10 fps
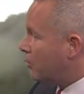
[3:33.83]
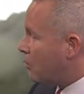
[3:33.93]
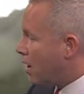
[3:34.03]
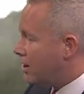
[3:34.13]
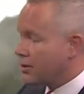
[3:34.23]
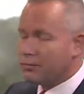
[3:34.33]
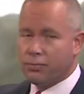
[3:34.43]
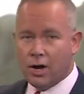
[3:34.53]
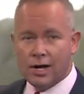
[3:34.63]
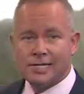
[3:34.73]
water
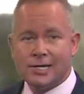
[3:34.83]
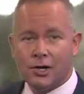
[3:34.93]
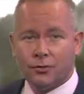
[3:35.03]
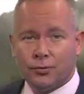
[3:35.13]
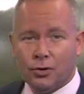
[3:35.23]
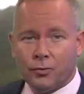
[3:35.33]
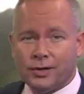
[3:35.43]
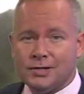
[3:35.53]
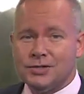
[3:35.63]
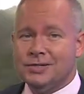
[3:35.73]
ponding on the
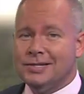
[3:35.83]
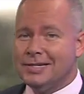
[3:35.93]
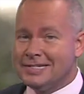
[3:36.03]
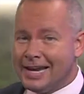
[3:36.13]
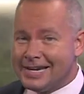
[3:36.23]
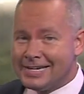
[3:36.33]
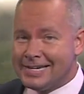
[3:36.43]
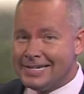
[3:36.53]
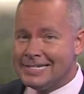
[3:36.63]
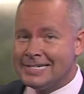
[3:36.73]
roadways. You need to take it
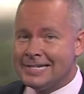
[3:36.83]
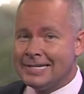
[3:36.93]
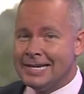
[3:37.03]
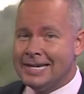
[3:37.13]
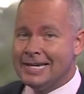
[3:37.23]
easy.